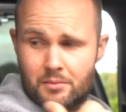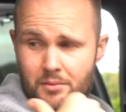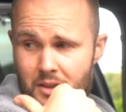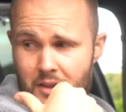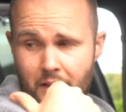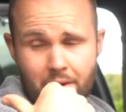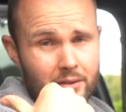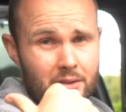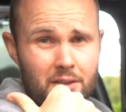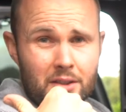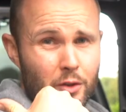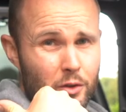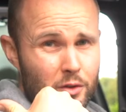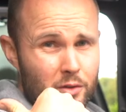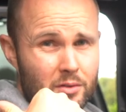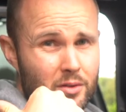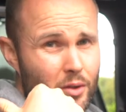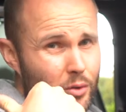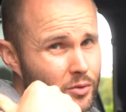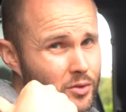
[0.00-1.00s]
seriously,
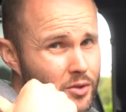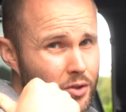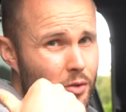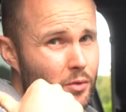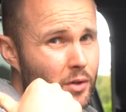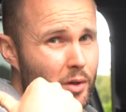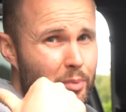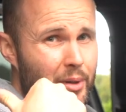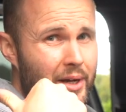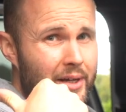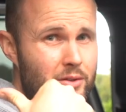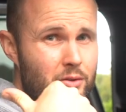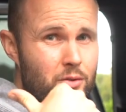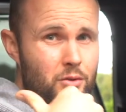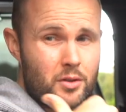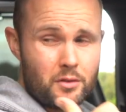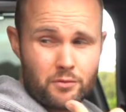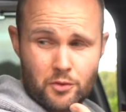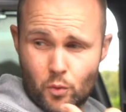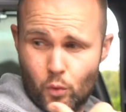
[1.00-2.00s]
those 2 rear
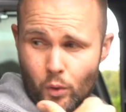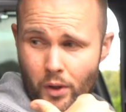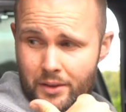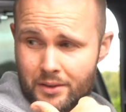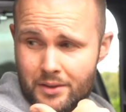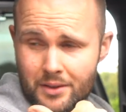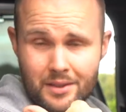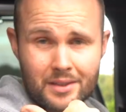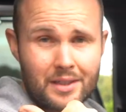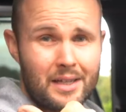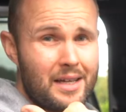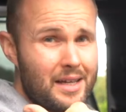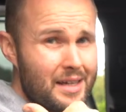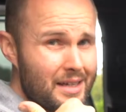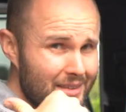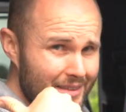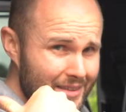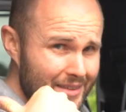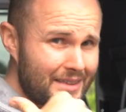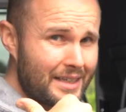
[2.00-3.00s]
passengers, if you wanted
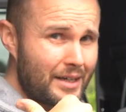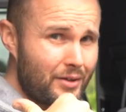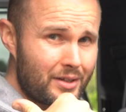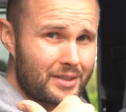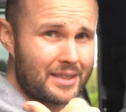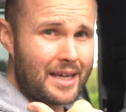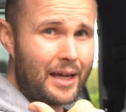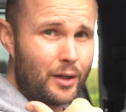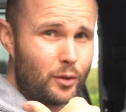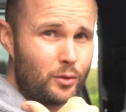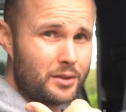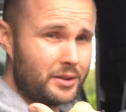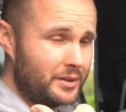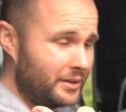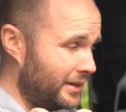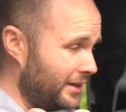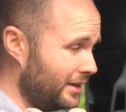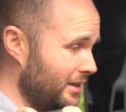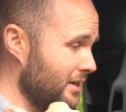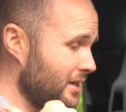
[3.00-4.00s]
serious adults in
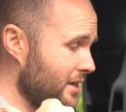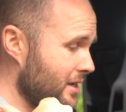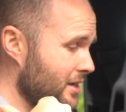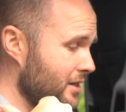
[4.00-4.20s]
there,